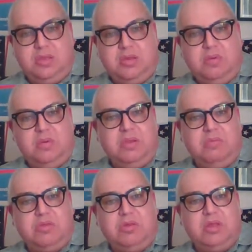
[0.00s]
When
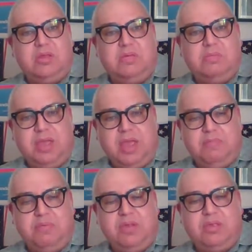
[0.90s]
Richard Nixon
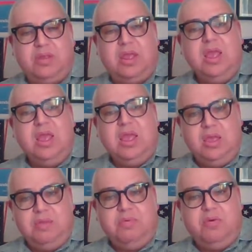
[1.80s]
became president,
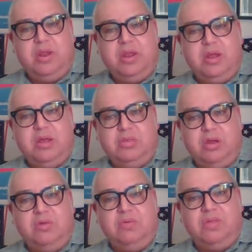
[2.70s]
he appointed
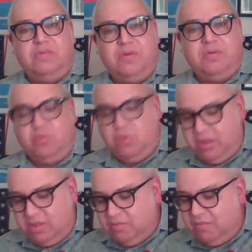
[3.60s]
Donald Rumsfeld as one
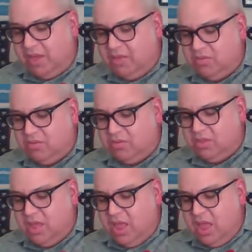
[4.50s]
of his advisors.